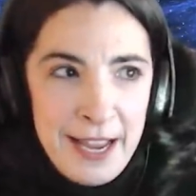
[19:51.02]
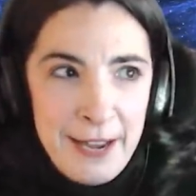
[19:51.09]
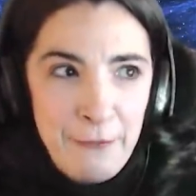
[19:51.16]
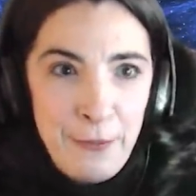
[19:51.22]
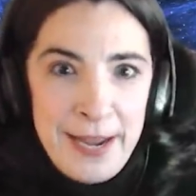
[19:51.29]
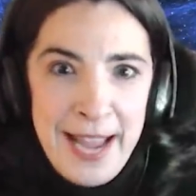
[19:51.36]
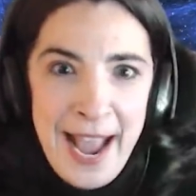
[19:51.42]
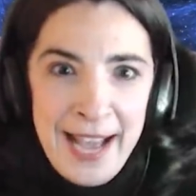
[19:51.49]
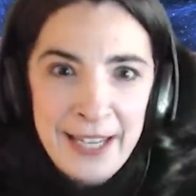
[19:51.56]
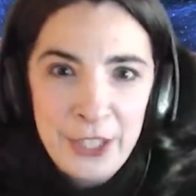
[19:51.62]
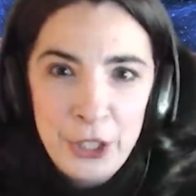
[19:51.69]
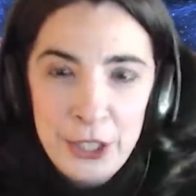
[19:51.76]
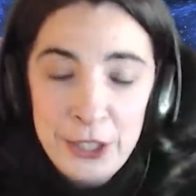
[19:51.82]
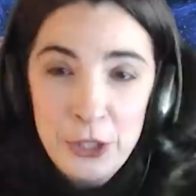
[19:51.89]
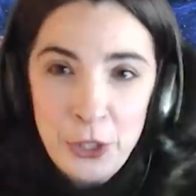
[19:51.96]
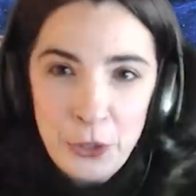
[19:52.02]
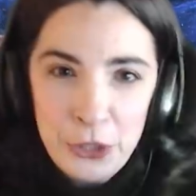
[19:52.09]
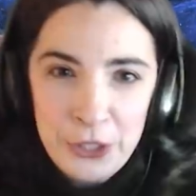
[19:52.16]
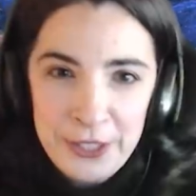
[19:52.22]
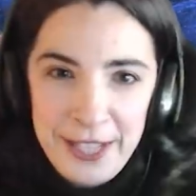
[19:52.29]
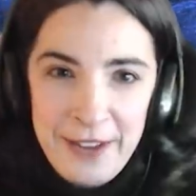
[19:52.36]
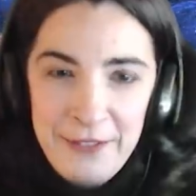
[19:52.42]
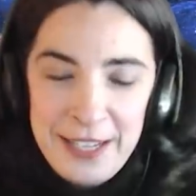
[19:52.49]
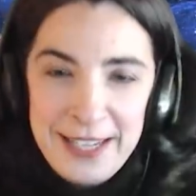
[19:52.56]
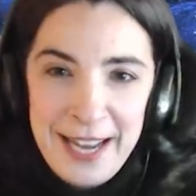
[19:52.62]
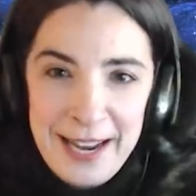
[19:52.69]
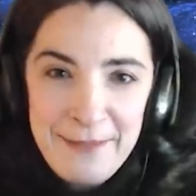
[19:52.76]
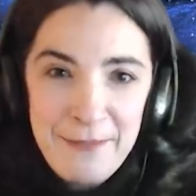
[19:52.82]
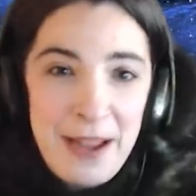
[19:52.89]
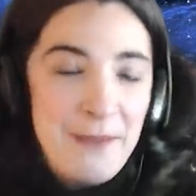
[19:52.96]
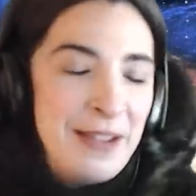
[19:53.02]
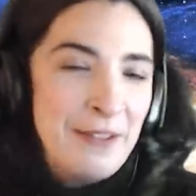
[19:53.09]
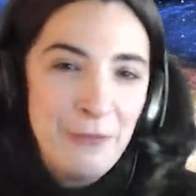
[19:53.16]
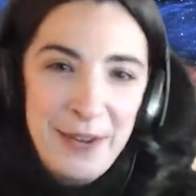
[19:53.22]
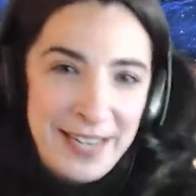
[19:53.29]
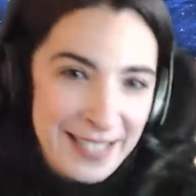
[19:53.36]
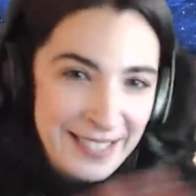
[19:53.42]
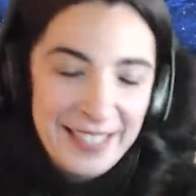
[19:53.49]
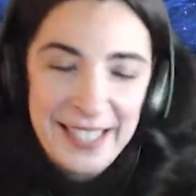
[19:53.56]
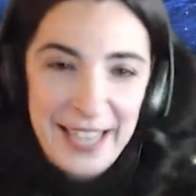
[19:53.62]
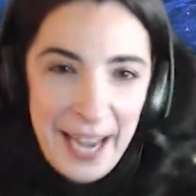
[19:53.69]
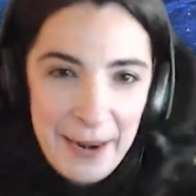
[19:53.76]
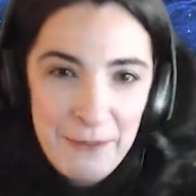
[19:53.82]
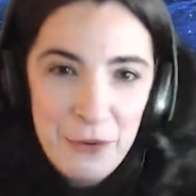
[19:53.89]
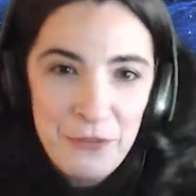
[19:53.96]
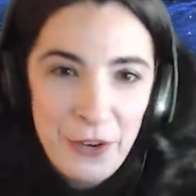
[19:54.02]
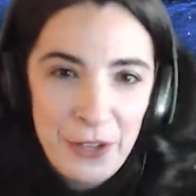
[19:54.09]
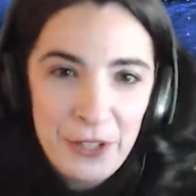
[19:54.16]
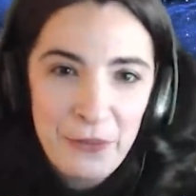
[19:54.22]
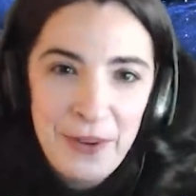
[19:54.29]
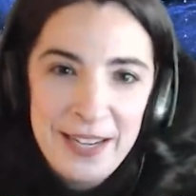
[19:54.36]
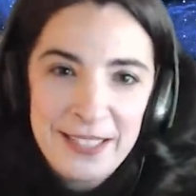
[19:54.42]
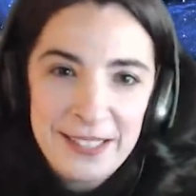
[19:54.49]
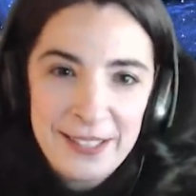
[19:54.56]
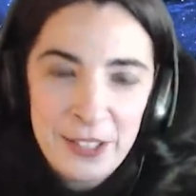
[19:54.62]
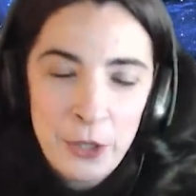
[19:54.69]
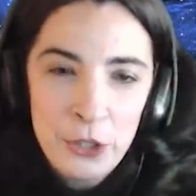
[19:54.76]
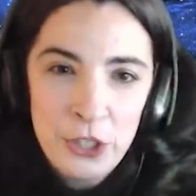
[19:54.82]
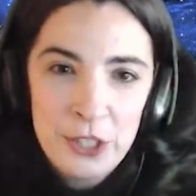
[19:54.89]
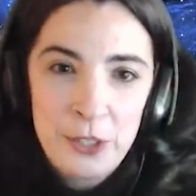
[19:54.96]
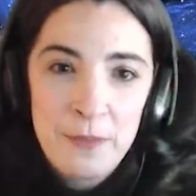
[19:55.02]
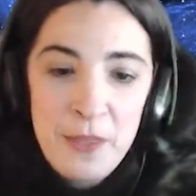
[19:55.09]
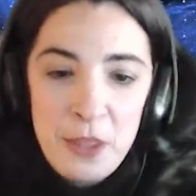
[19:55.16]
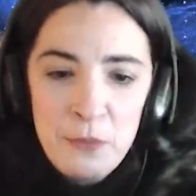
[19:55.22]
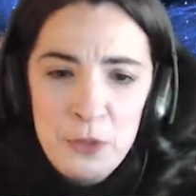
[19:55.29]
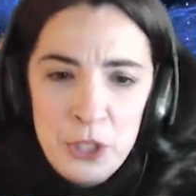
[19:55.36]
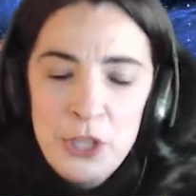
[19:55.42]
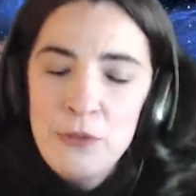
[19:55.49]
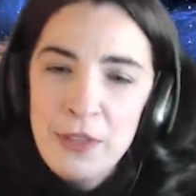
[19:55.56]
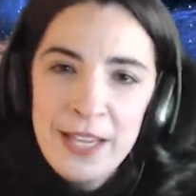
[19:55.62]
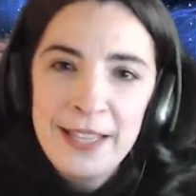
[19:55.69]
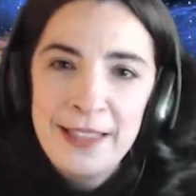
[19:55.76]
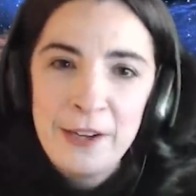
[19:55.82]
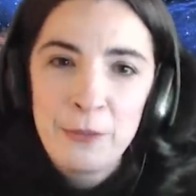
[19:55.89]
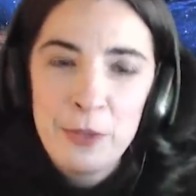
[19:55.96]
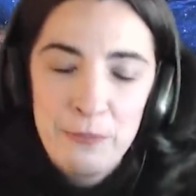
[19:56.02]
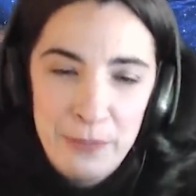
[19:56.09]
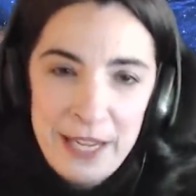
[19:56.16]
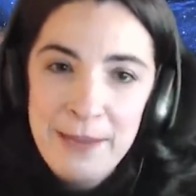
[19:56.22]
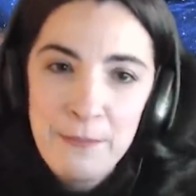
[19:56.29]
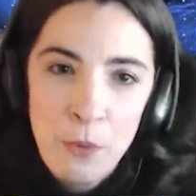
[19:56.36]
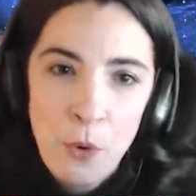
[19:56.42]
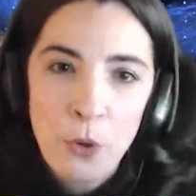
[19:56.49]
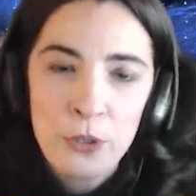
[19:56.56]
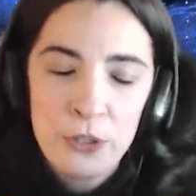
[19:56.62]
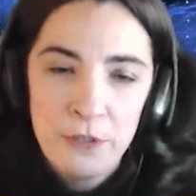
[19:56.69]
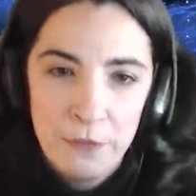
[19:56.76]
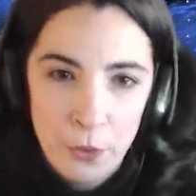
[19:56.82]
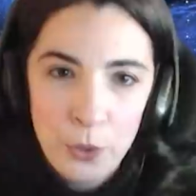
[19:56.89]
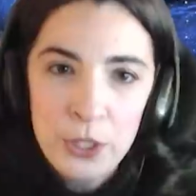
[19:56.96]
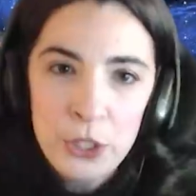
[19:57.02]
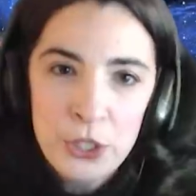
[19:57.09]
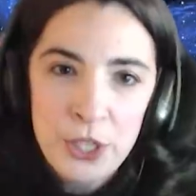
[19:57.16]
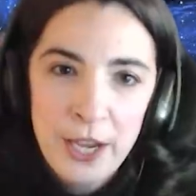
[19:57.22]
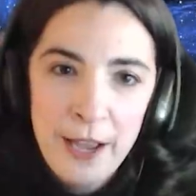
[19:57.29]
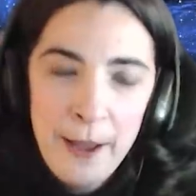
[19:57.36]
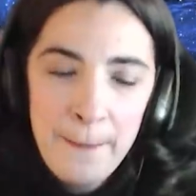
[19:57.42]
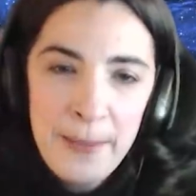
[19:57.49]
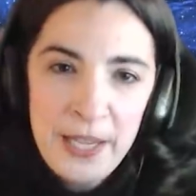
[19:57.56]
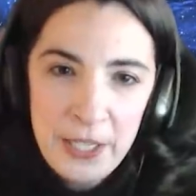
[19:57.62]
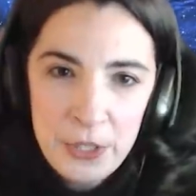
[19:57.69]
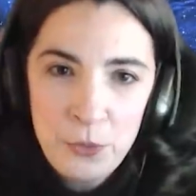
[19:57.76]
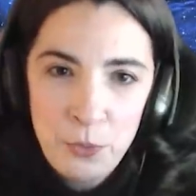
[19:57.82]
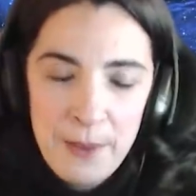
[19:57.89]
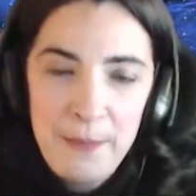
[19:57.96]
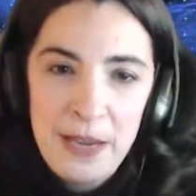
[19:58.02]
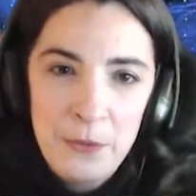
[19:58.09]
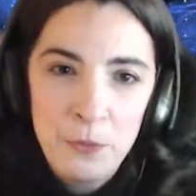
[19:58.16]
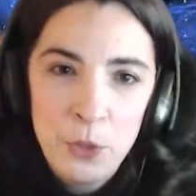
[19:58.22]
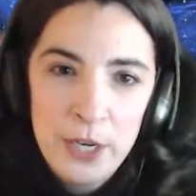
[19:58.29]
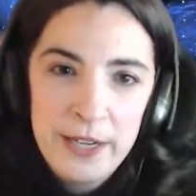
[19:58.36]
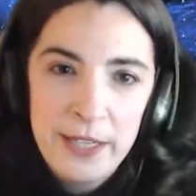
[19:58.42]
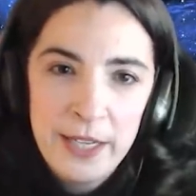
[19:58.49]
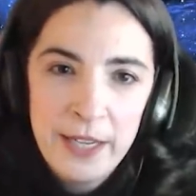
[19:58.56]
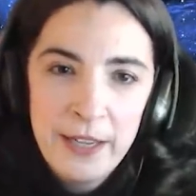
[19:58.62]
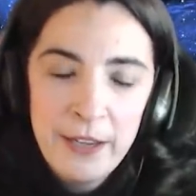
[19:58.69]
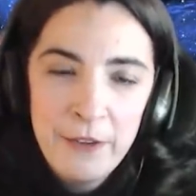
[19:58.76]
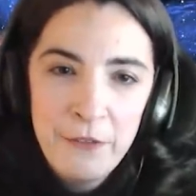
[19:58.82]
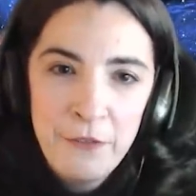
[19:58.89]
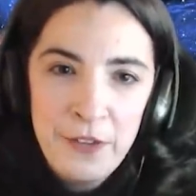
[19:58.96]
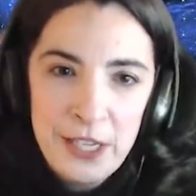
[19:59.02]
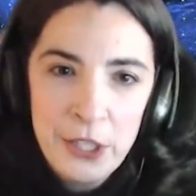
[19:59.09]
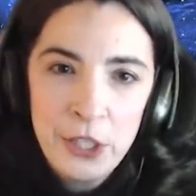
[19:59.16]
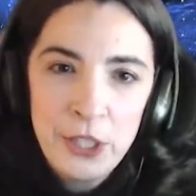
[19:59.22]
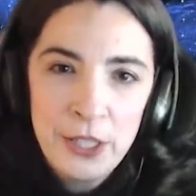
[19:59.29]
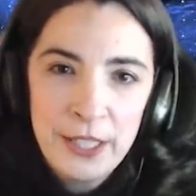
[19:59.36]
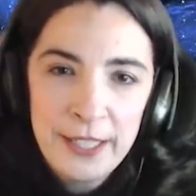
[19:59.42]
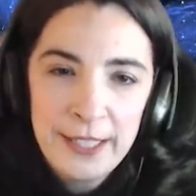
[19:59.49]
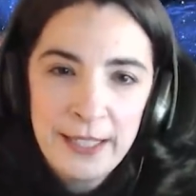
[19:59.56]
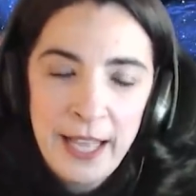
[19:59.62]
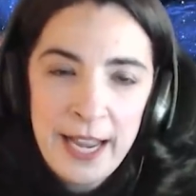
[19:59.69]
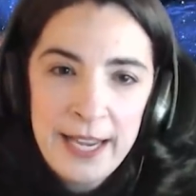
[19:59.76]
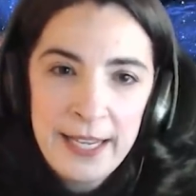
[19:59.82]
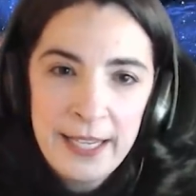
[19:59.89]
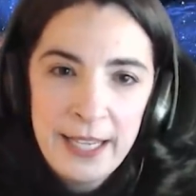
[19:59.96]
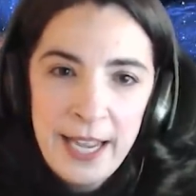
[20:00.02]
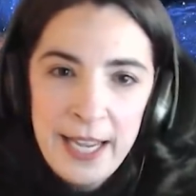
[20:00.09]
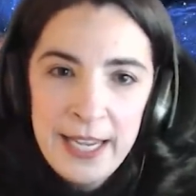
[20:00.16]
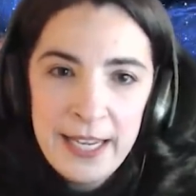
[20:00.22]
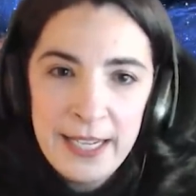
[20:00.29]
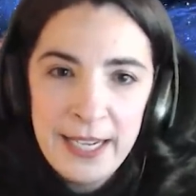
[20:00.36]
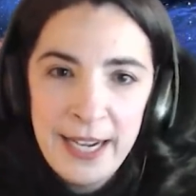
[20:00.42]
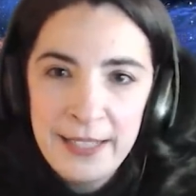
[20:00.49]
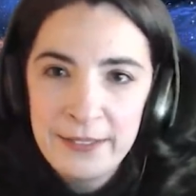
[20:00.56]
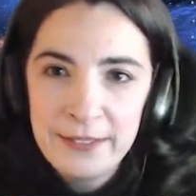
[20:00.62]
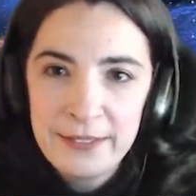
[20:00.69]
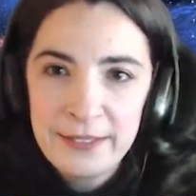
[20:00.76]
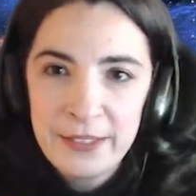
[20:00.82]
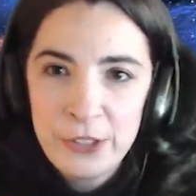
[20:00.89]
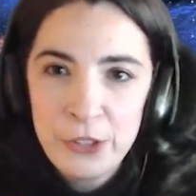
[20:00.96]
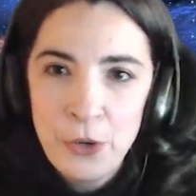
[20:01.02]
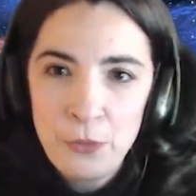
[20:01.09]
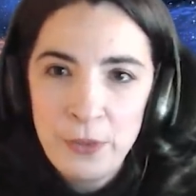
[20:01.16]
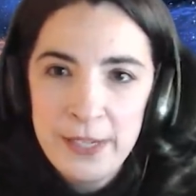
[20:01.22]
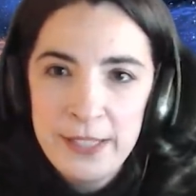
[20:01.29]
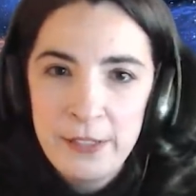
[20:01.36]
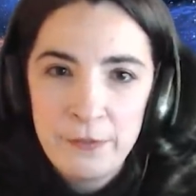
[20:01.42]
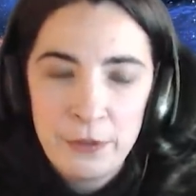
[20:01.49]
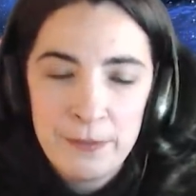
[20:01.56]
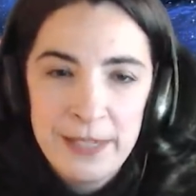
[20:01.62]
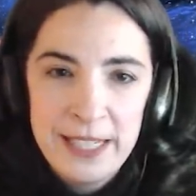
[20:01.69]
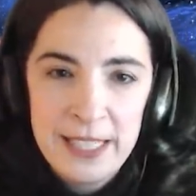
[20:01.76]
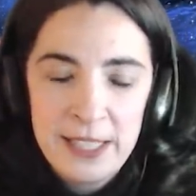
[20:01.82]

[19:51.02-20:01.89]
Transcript: If we had a good social safety net, maybe if we didn't, again, move all the way to socialism, do you think there would be more divorce because women would feel like, hey, I don't, there's no reason for me